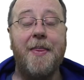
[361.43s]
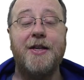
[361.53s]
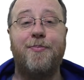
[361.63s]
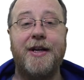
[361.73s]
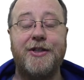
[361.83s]
And
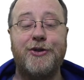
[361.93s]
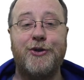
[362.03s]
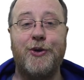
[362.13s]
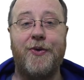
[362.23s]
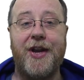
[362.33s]
this brings us
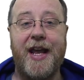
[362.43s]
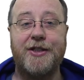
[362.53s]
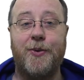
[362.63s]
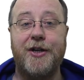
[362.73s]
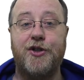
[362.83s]
to the
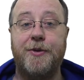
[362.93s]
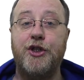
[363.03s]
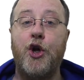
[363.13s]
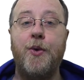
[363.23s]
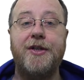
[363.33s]
next question, which
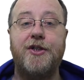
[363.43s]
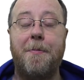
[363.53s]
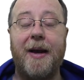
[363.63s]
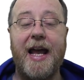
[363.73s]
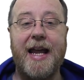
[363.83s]
is who is
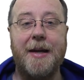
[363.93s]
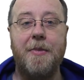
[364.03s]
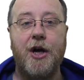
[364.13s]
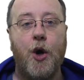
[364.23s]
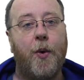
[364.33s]
to
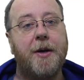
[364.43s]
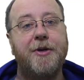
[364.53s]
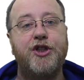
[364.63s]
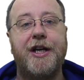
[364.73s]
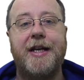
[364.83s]
blame when a
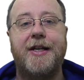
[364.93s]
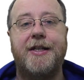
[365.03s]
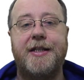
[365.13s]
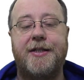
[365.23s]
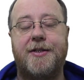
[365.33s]
machine
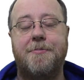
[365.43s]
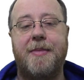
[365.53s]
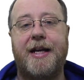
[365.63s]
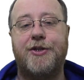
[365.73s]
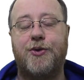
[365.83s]
learning system
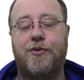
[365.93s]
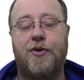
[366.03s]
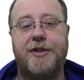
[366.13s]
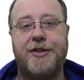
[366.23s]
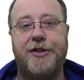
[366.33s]
makes the
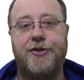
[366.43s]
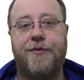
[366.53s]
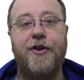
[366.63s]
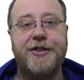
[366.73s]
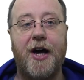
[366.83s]
wrong
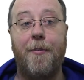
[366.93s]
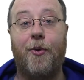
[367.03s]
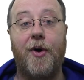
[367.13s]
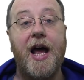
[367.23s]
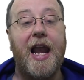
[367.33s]
decision? For
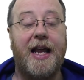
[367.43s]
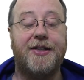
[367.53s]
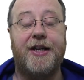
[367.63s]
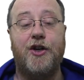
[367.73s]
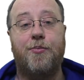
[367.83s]
example,
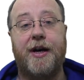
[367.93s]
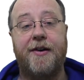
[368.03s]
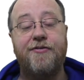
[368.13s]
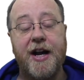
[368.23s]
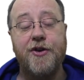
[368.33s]
let's say you
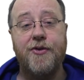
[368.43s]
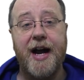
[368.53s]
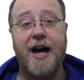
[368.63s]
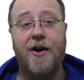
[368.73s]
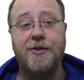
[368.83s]
bring a friend
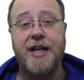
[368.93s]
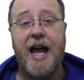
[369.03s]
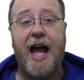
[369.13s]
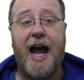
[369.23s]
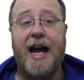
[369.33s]
around
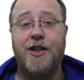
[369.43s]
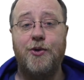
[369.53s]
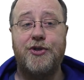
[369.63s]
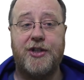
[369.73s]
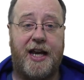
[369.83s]
and
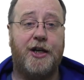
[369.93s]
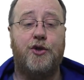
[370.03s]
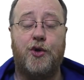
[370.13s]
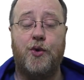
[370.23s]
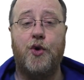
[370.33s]
you say
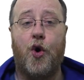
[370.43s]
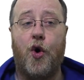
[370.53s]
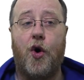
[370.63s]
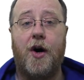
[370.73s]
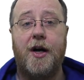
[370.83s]
to
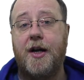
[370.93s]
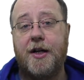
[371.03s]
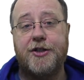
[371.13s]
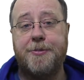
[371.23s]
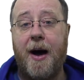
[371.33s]
your
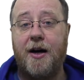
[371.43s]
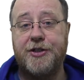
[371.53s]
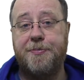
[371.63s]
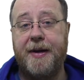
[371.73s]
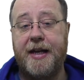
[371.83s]

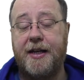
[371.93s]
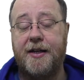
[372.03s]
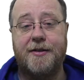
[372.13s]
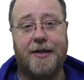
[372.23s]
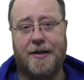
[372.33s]
smart
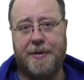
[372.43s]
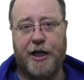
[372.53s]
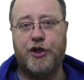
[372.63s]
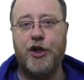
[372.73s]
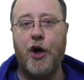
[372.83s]
speaker, tell
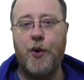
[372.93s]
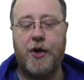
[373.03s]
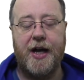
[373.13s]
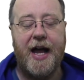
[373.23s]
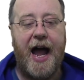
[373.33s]
me a
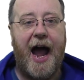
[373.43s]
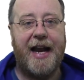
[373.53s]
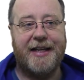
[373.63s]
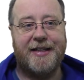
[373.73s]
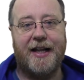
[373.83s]
joke,
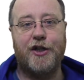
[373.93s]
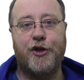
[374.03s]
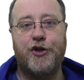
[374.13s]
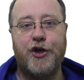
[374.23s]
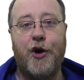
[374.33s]
and it
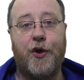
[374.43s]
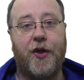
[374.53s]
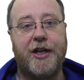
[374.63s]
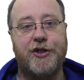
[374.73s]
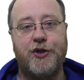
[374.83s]
tells a
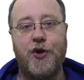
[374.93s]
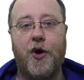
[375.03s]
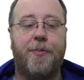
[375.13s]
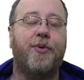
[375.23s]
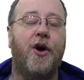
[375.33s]
joke that is
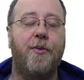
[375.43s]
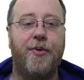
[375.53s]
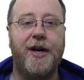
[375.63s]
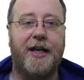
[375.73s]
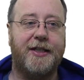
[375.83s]
not
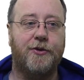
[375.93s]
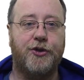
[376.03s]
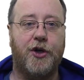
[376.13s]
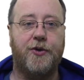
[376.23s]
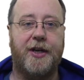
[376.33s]
appropriate, it tells
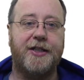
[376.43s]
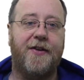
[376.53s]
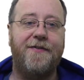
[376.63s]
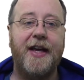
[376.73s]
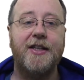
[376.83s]
a joke that is
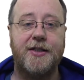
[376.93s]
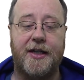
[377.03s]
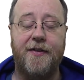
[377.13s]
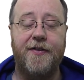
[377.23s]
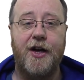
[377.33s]

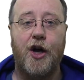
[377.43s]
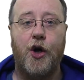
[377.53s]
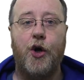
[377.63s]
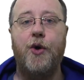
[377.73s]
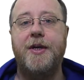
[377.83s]
offensive.
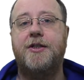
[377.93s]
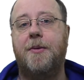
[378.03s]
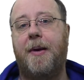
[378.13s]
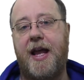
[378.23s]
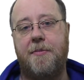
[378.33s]
Who is
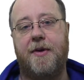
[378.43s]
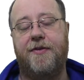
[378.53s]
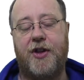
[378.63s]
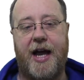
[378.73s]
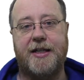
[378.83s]
to blame
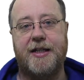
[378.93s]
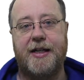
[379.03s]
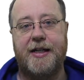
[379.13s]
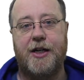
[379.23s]
for that?